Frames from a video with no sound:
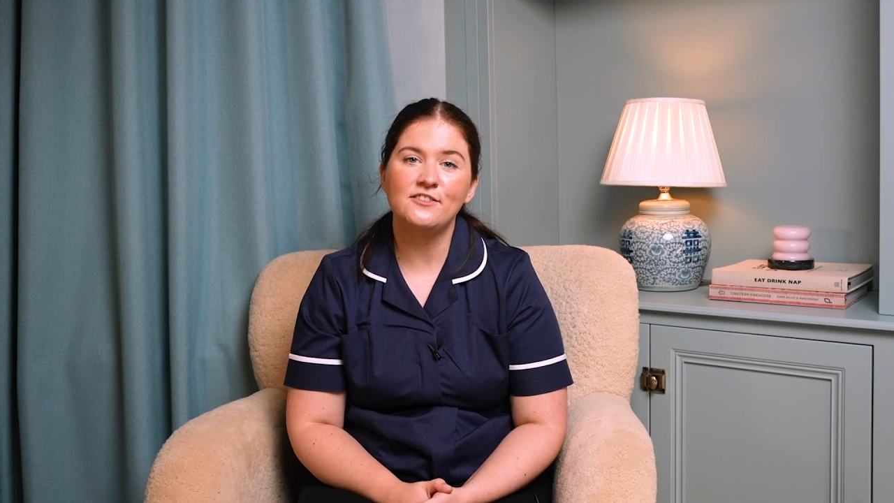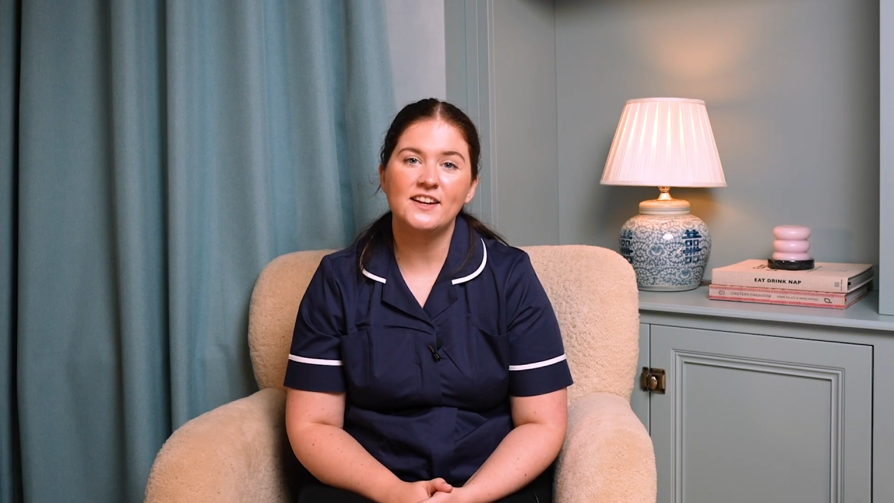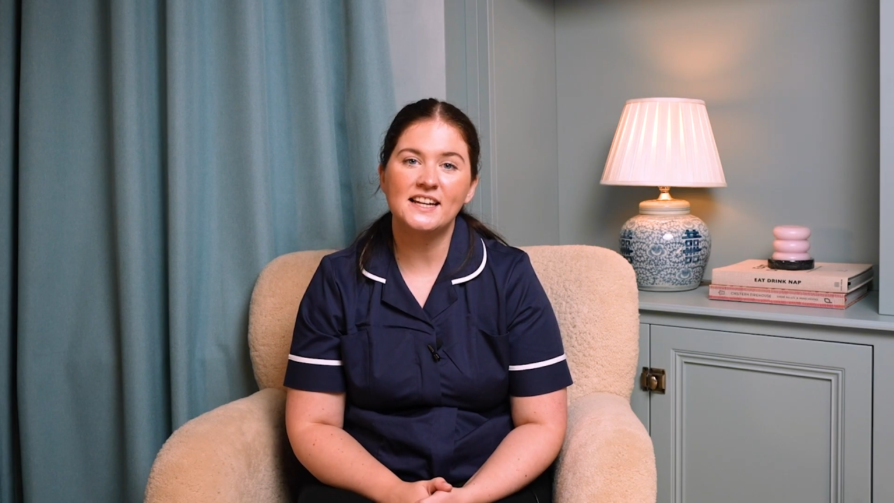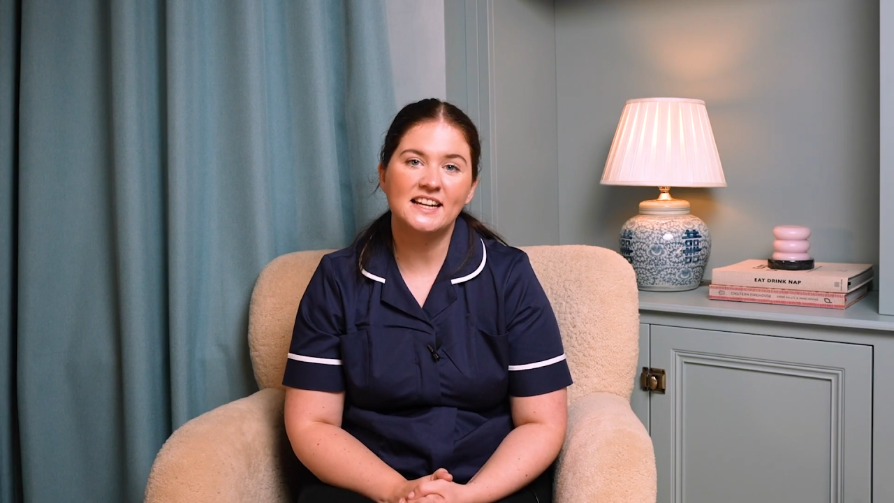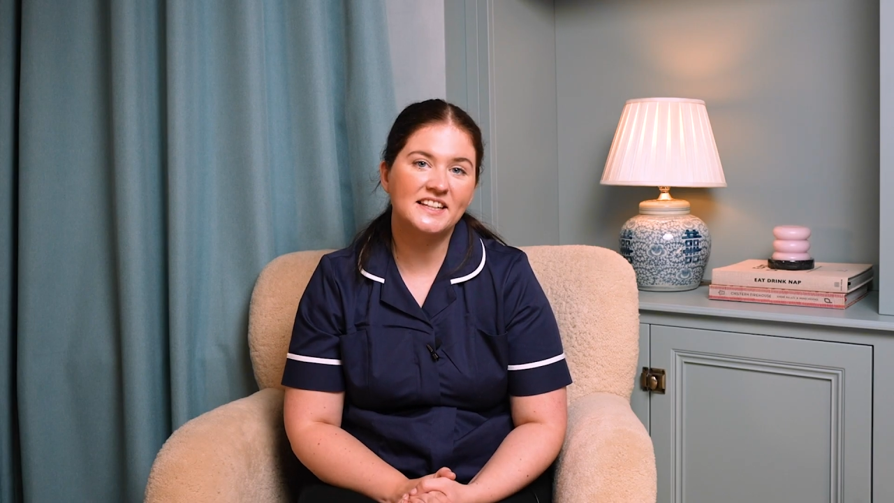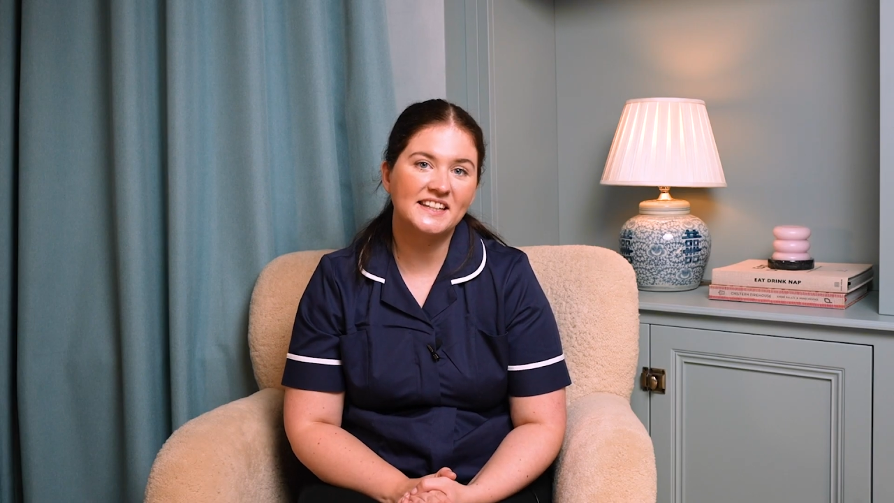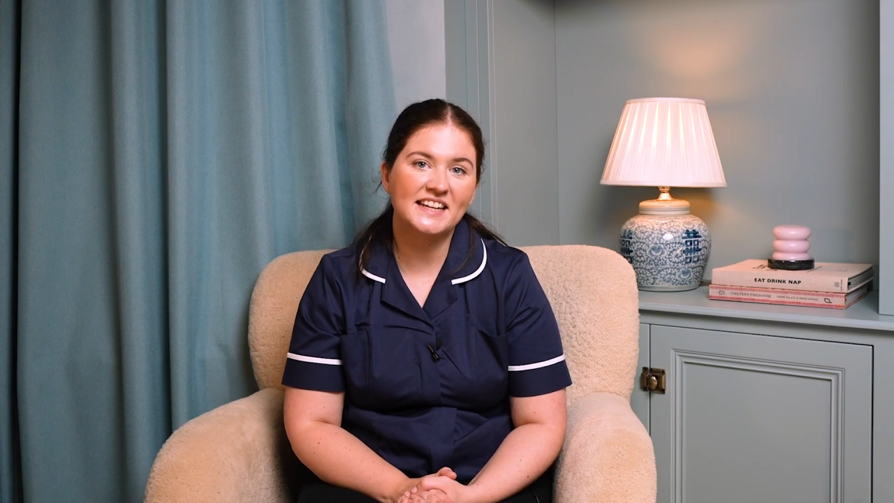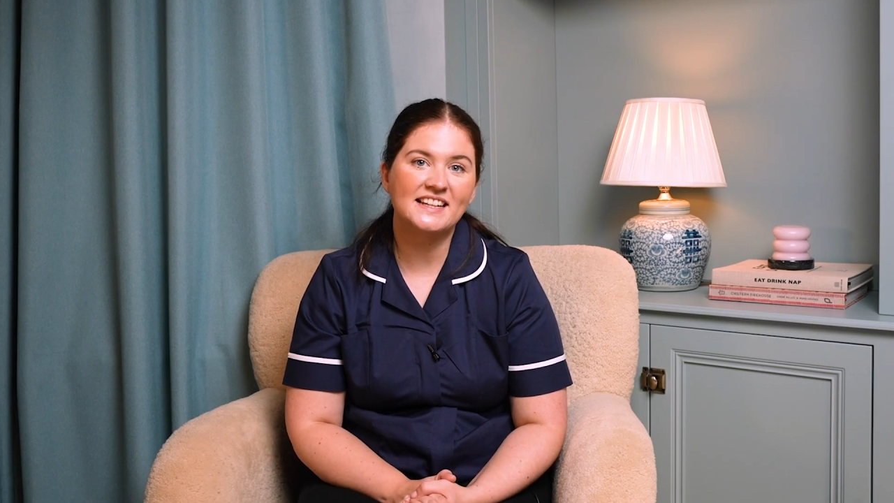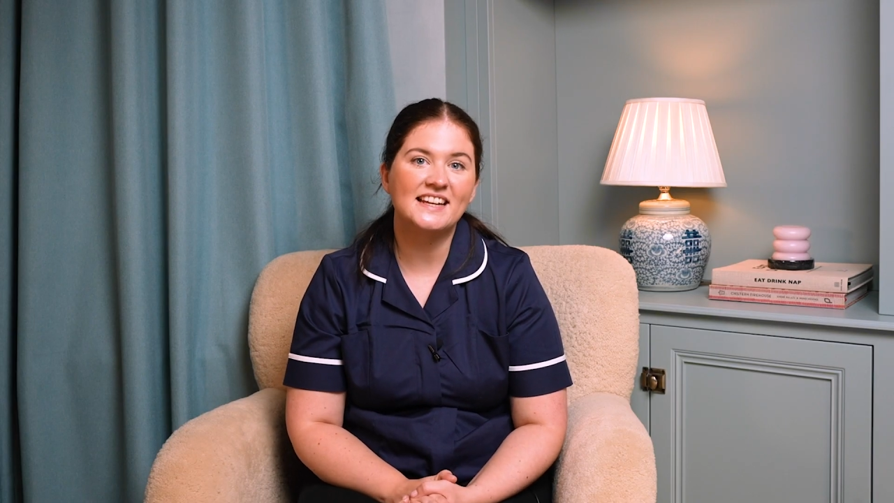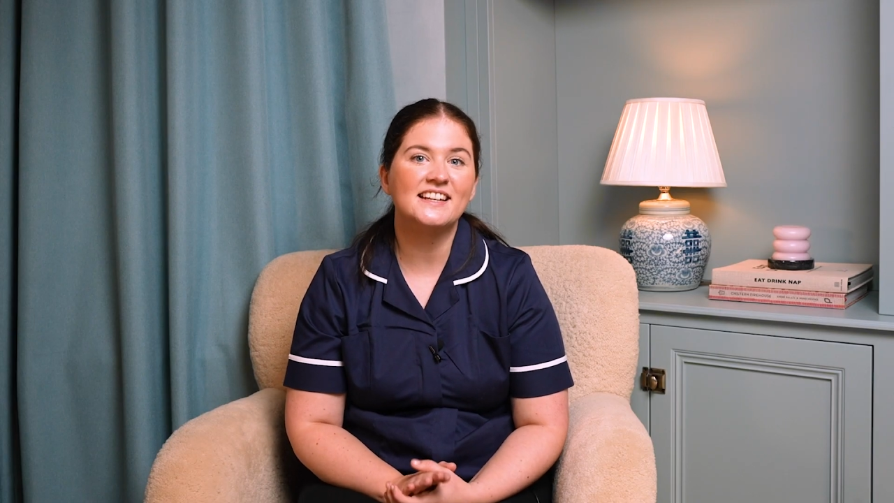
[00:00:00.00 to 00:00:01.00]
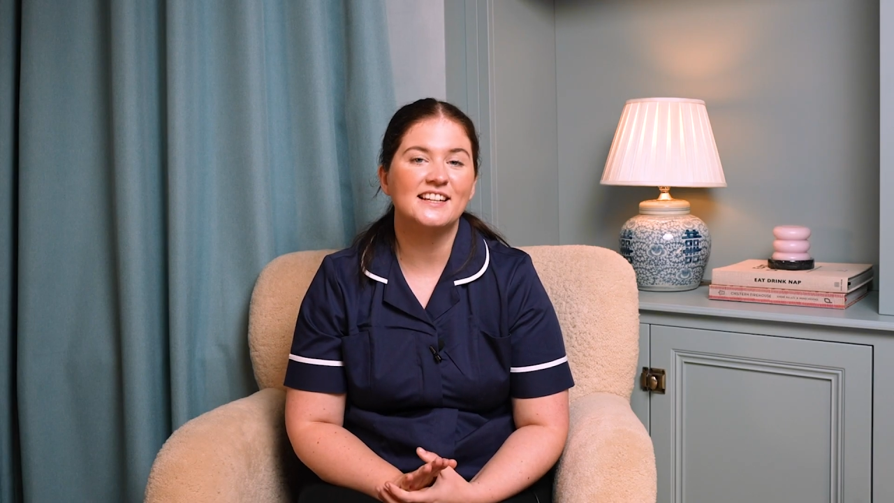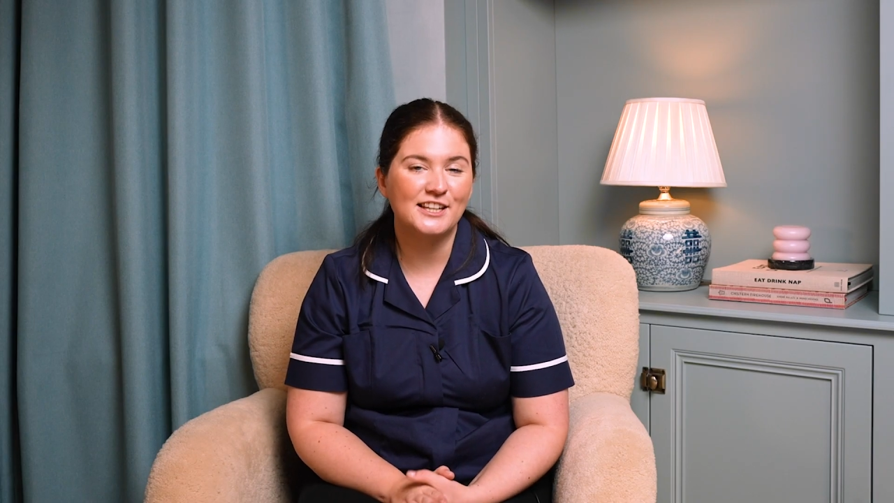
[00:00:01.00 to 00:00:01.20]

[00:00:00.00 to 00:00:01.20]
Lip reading: feeding as needed,